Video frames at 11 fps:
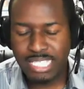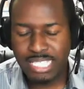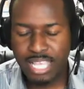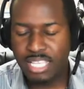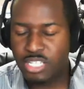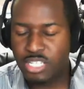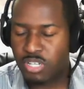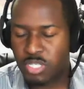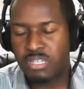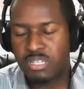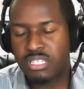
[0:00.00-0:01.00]
daily
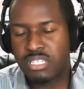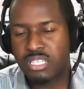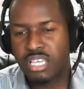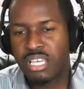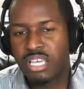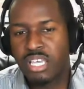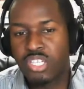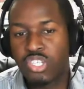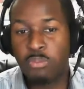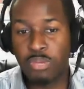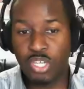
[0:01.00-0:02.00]
Christmas.
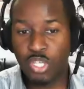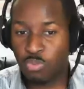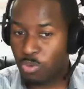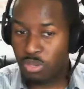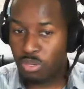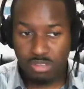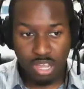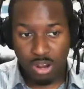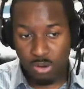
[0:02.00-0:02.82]
So because we